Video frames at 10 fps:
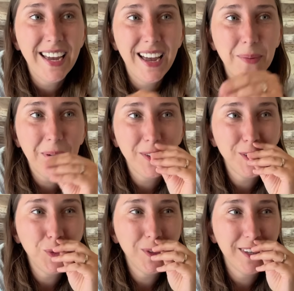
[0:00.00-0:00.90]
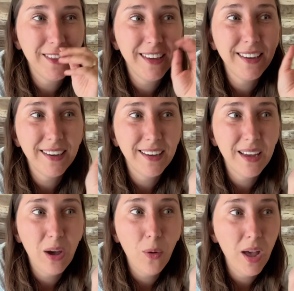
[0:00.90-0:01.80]
because it was, I think,
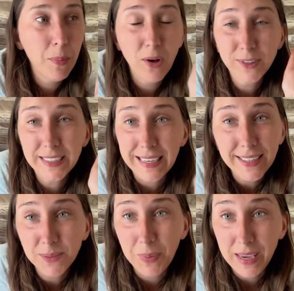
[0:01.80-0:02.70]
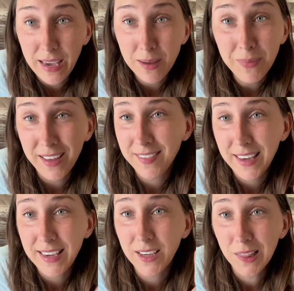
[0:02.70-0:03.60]
about 6 p.m. and
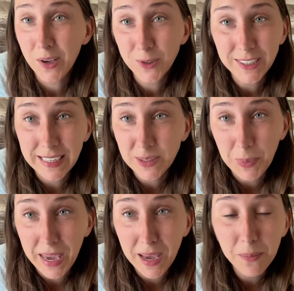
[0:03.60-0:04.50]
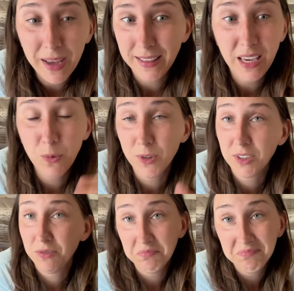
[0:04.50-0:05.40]
they closed 6 p.m. and he
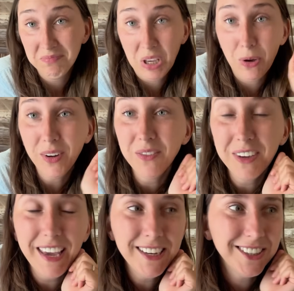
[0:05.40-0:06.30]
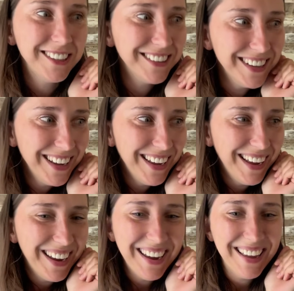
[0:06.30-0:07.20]
was going on vacation,
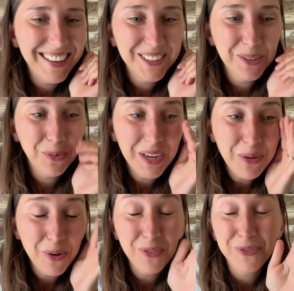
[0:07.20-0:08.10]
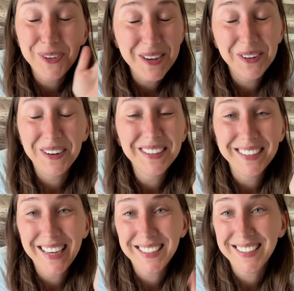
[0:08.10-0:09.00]
and we were furious.
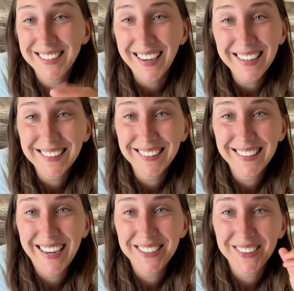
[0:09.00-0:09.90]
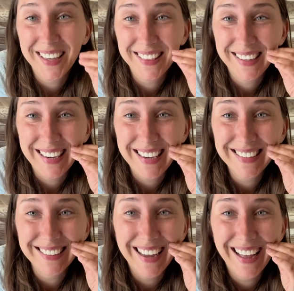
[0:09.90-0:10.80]
Sergey cycled there to get the
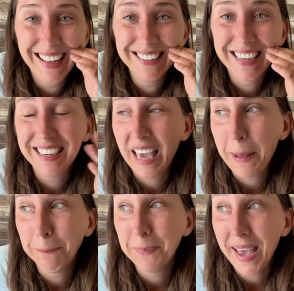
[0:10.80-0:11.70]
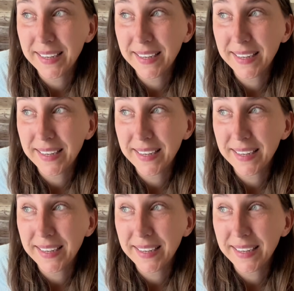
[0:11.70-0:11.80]
keys, and he came back